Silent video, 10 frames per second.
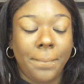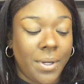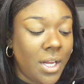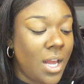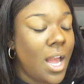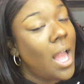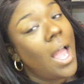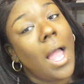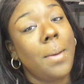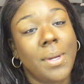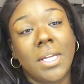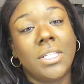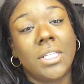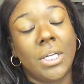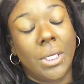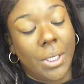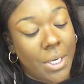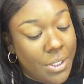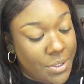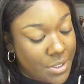But I'm a concealer
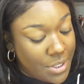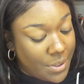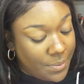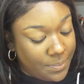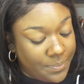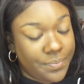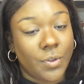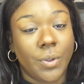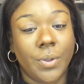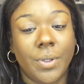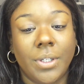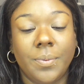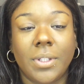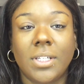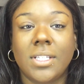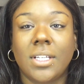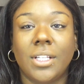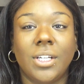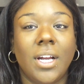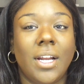girl, so we're going in with
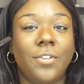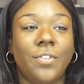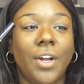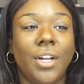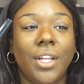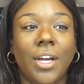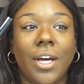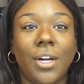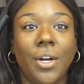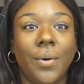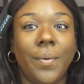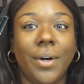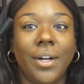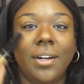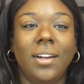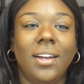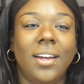concealer, and I finally got a new one.